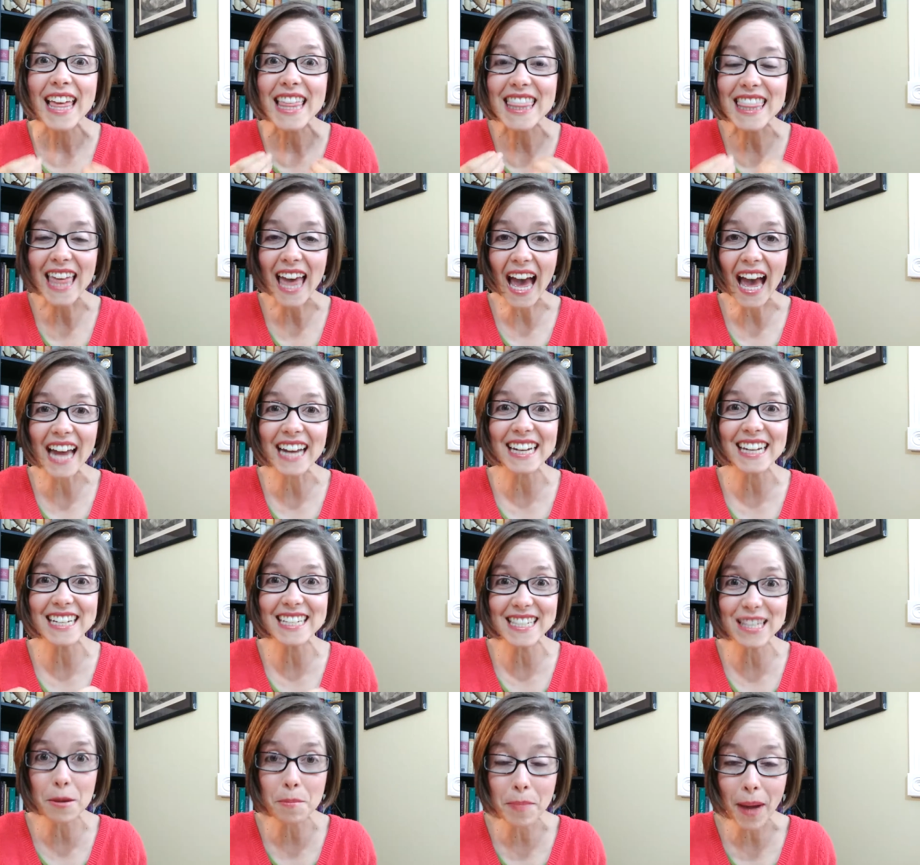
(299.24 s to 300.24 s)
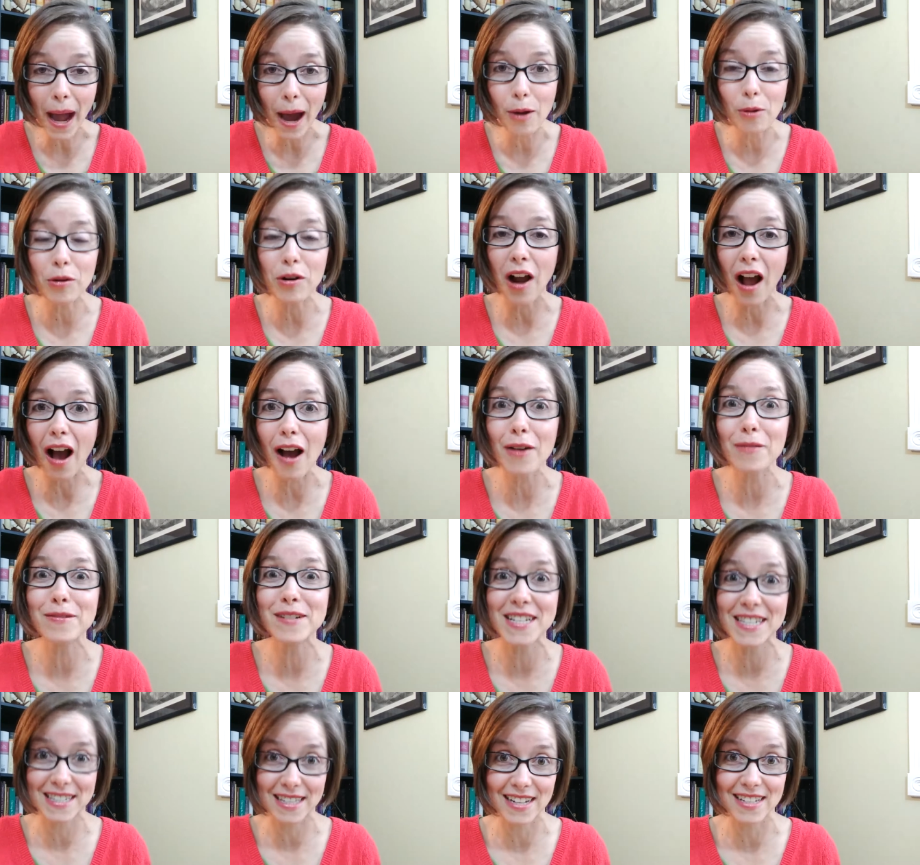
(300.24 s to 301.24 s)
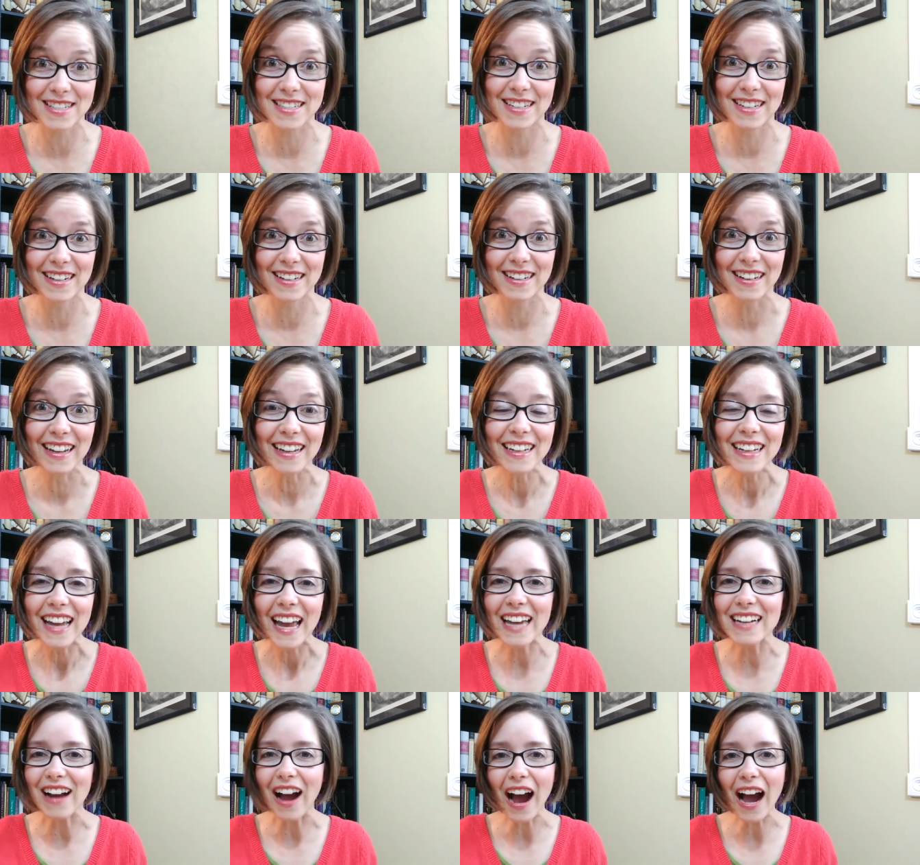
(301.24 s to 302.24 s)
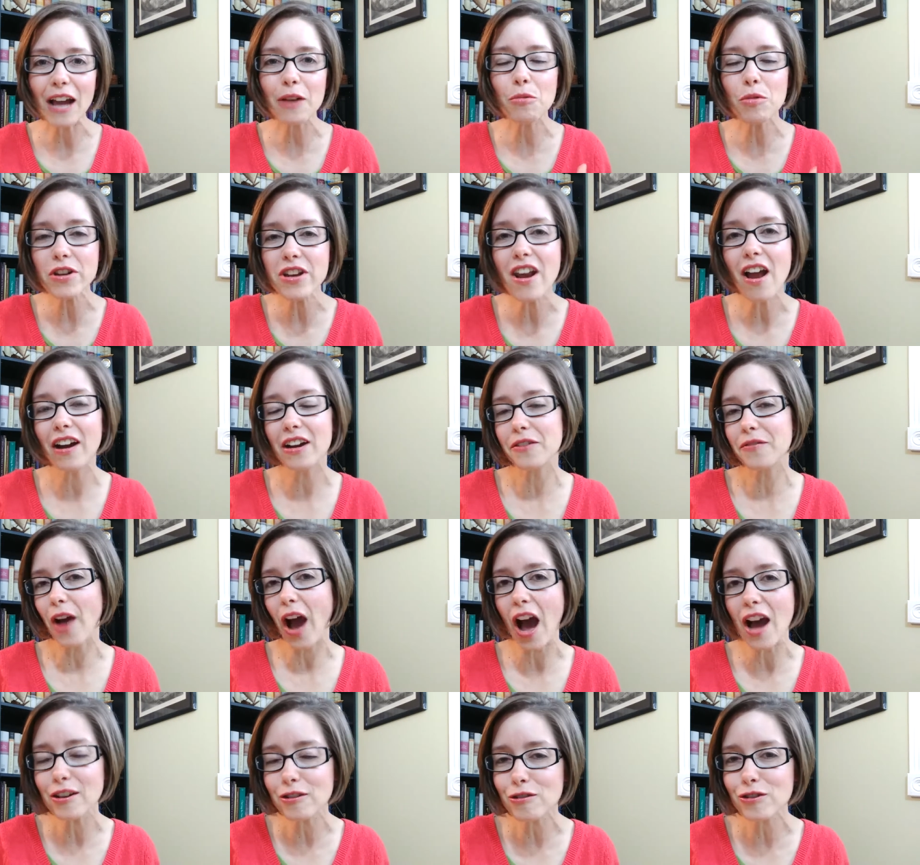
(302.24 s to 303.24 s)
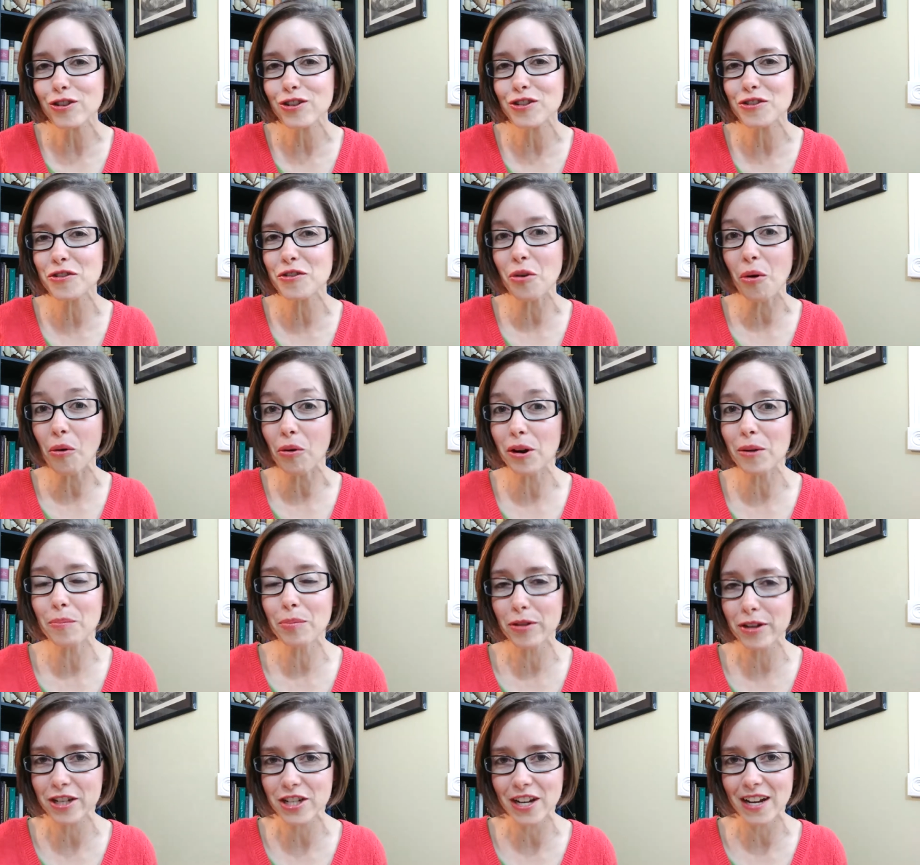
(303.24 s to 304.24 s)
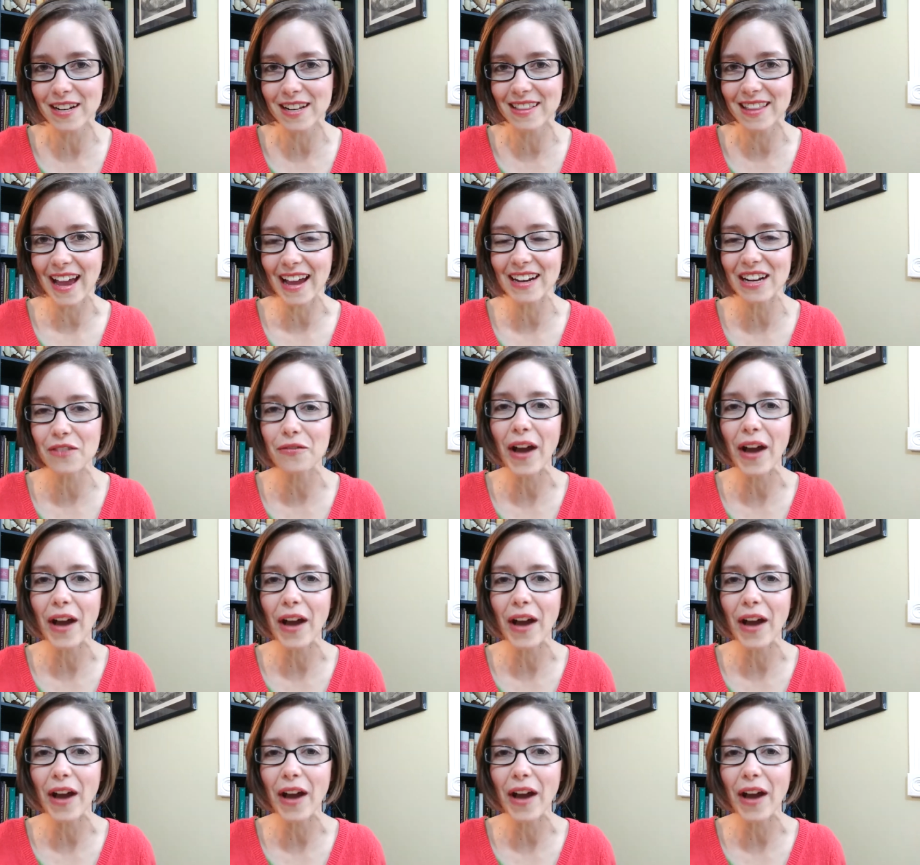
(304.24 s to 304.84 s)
That is the power of dyslexia. And I would not have understood or appreciated that if